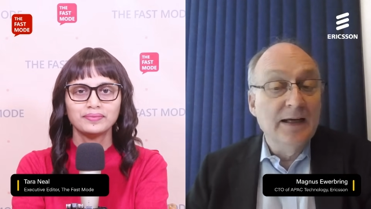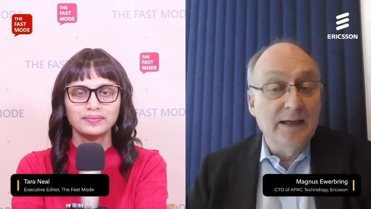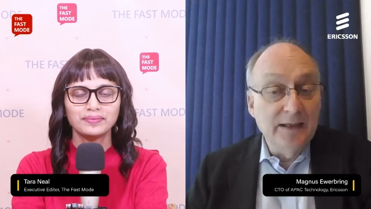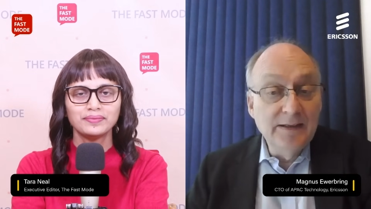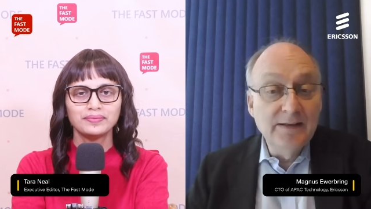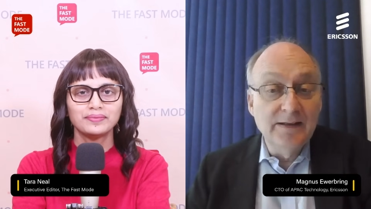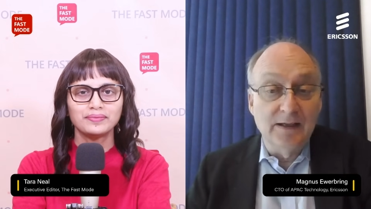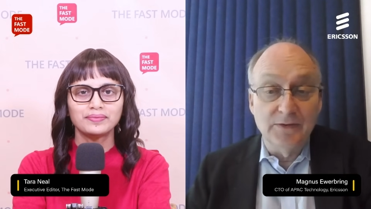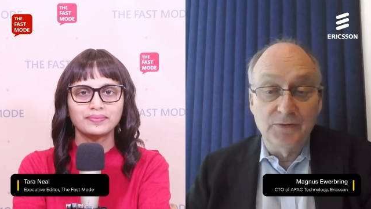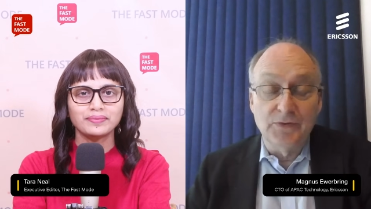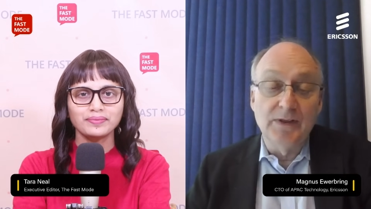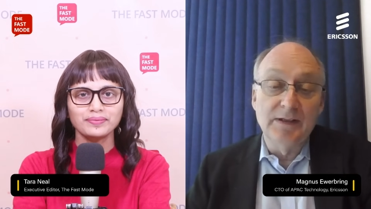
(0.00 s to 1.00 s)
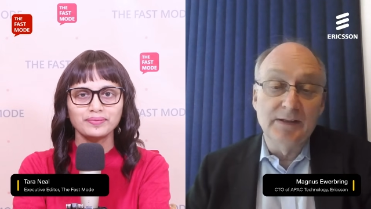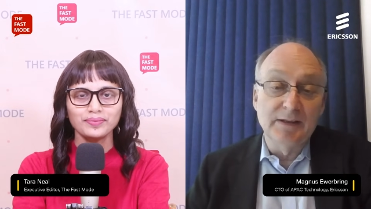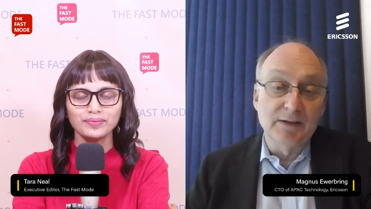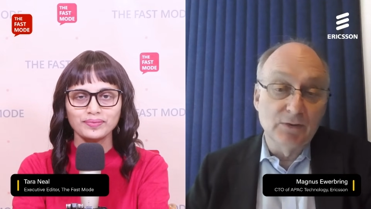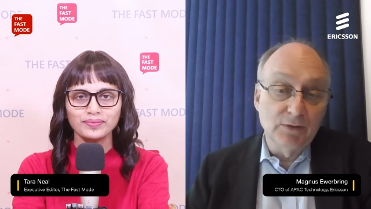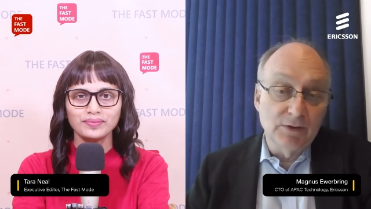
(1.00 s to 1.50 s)
Speaker 1: India is really
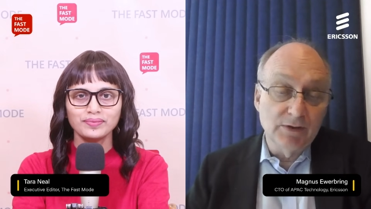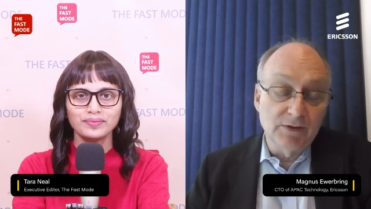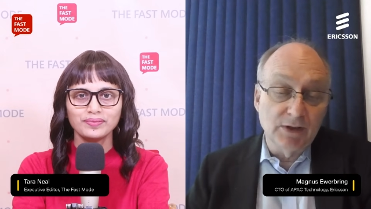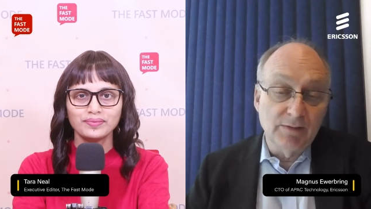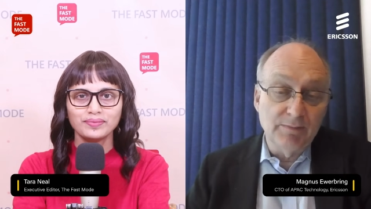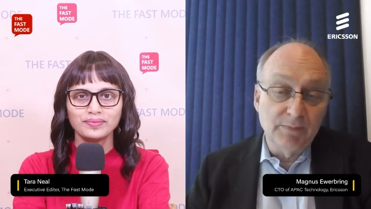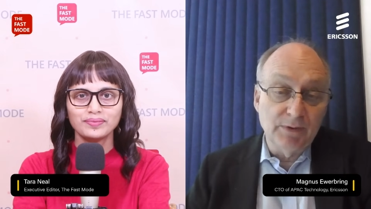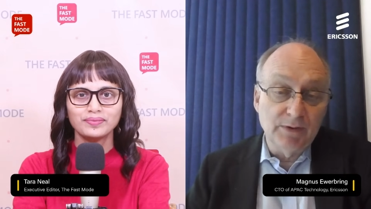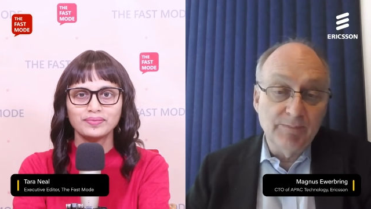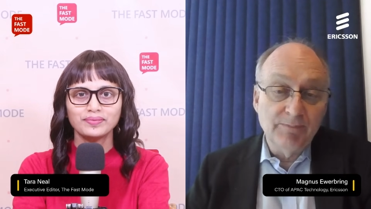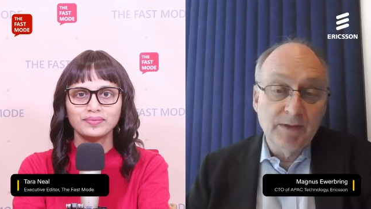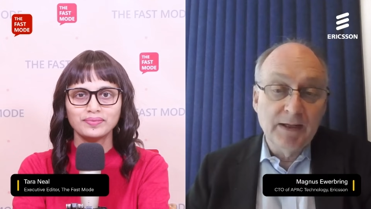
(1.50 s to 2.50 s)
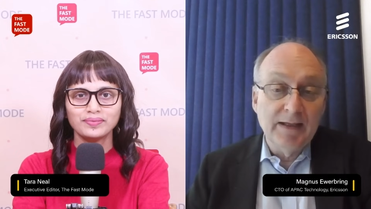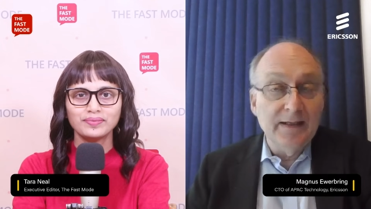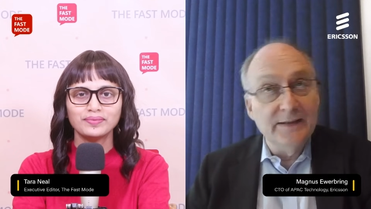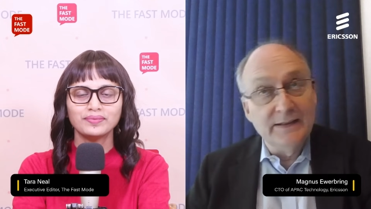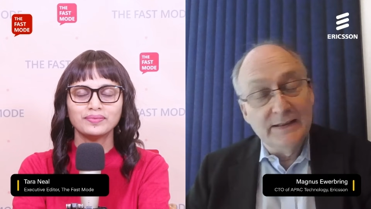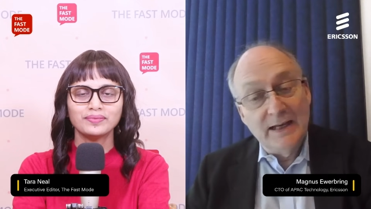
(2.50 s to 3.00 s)
a good example.
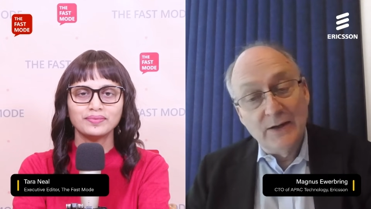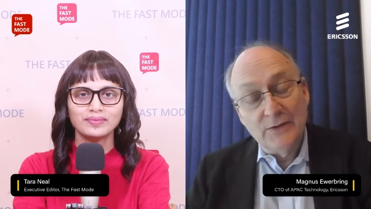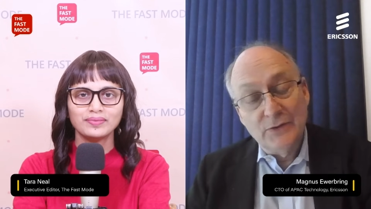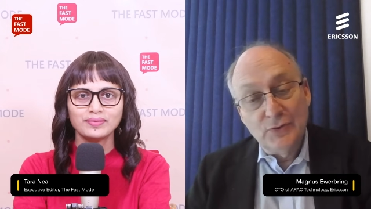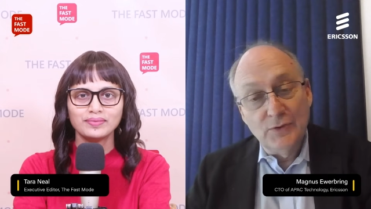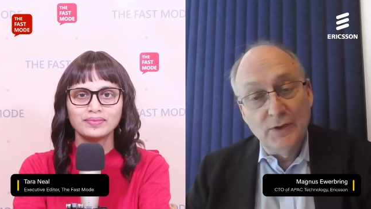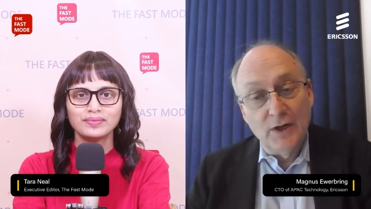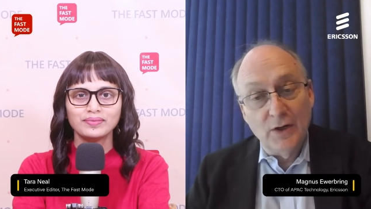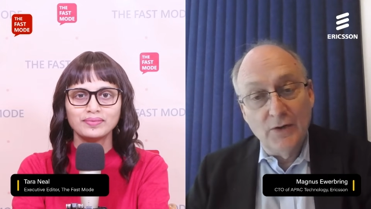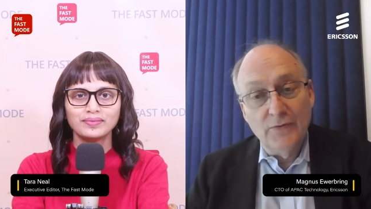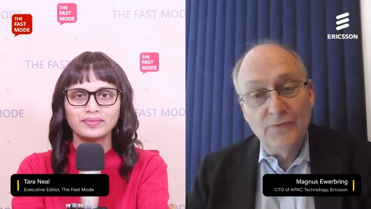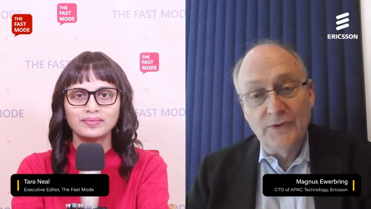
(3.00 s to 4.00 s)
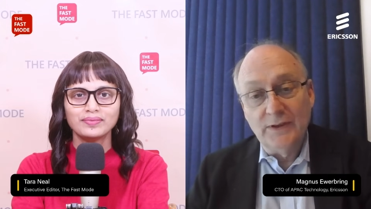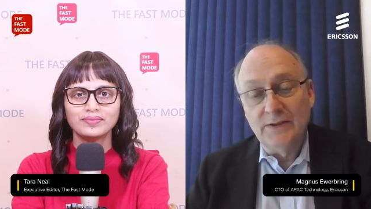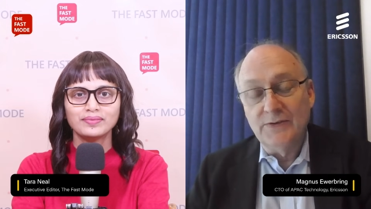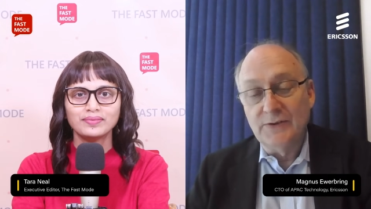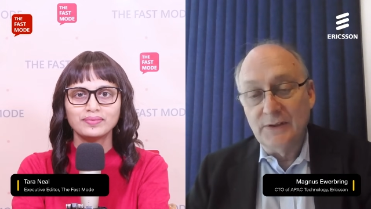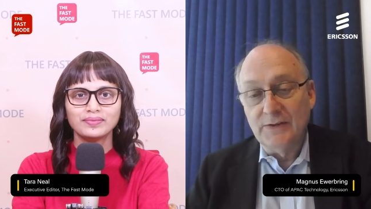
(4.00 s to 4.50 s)
In the now two and a half
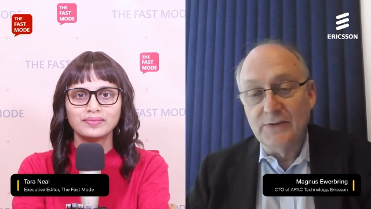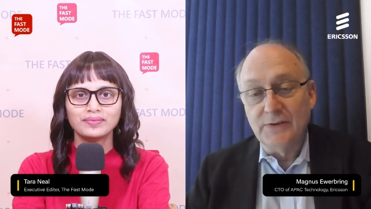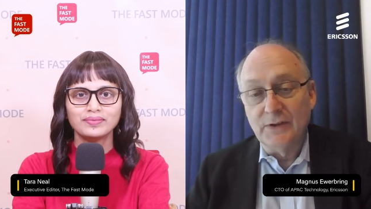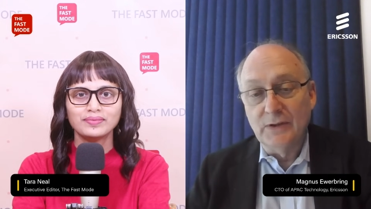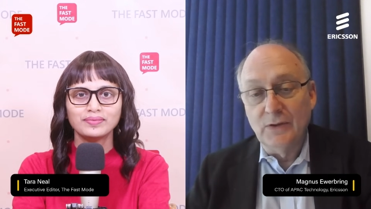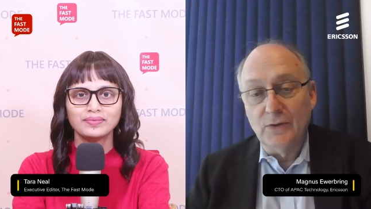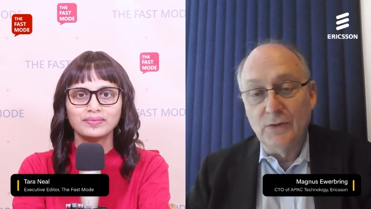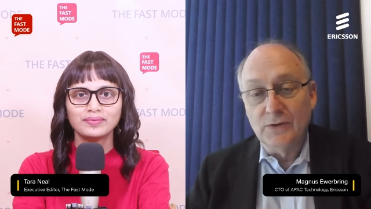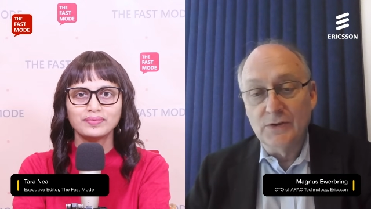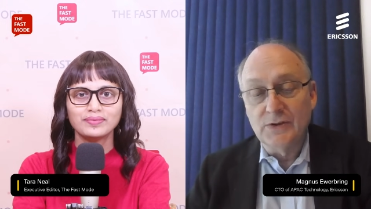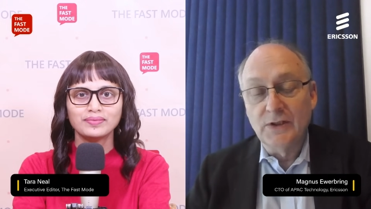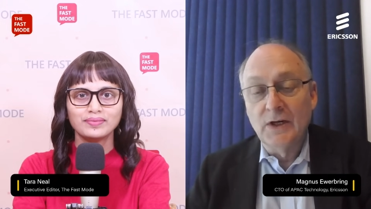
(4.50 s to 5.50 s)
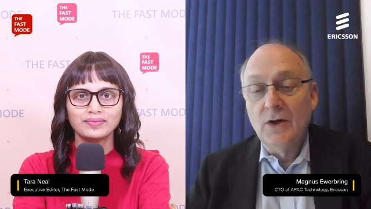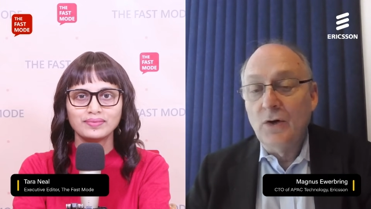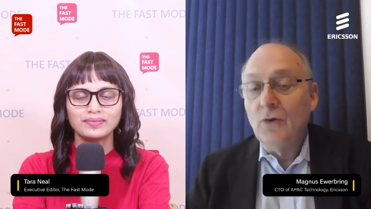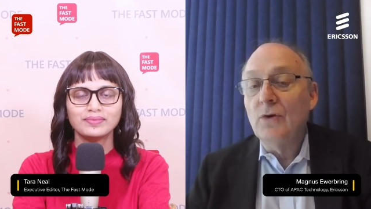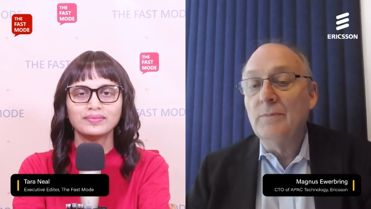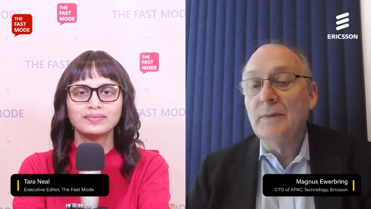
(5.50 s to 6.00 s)
years since the launch,
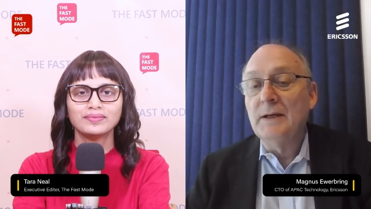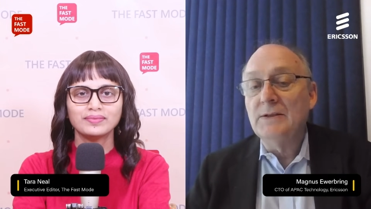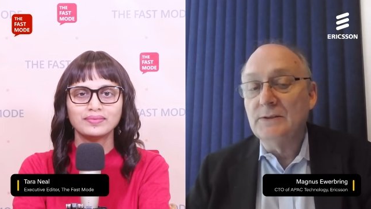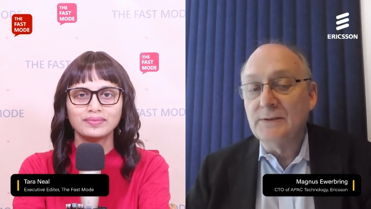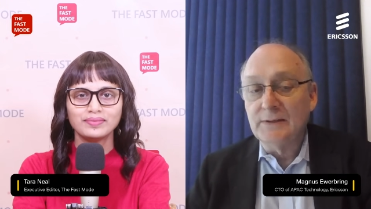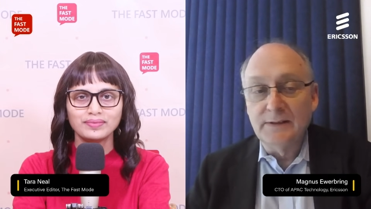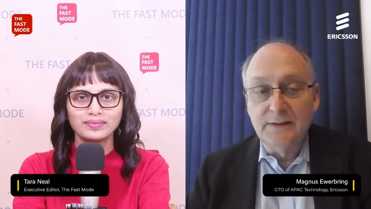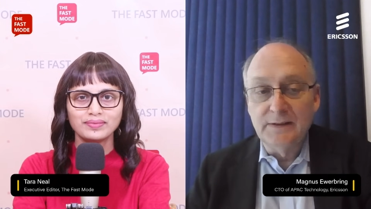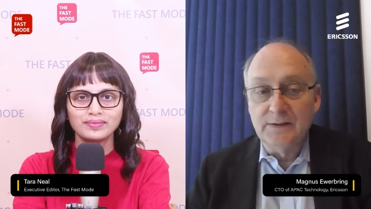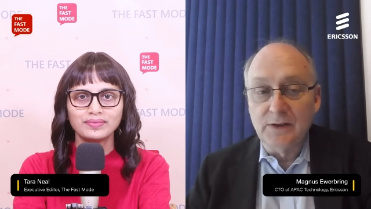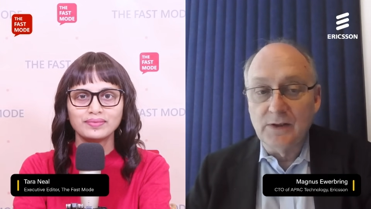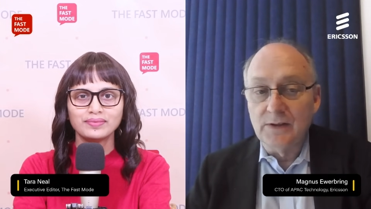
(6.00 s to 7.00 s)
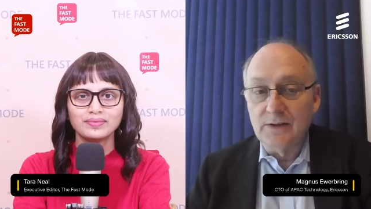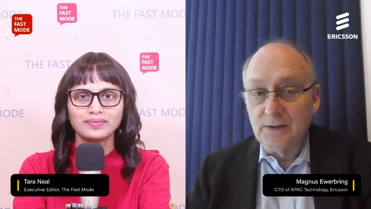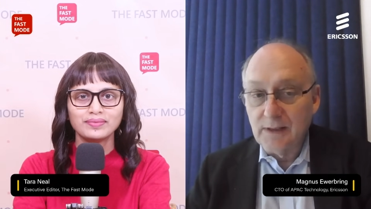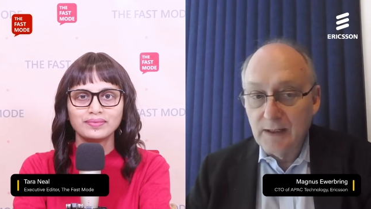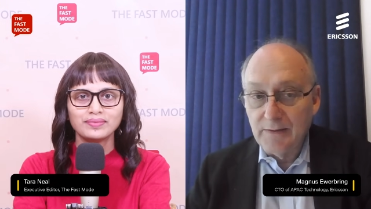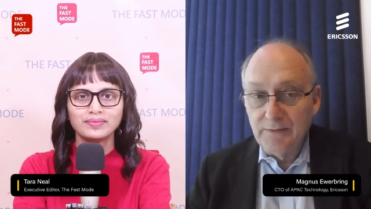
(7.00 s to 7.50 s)
all major cities are
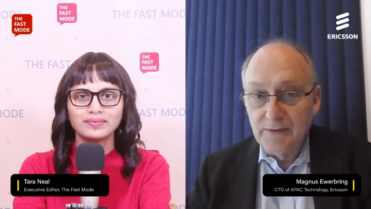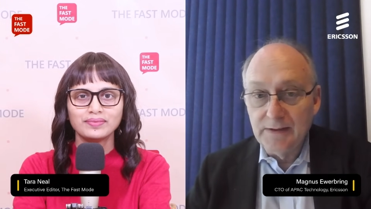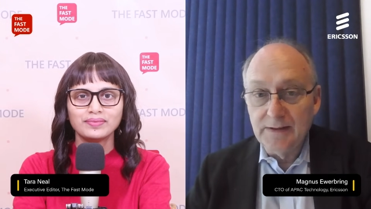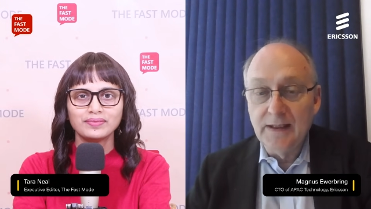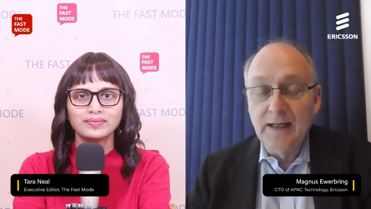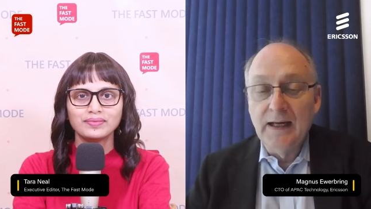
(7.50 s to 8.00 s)
covered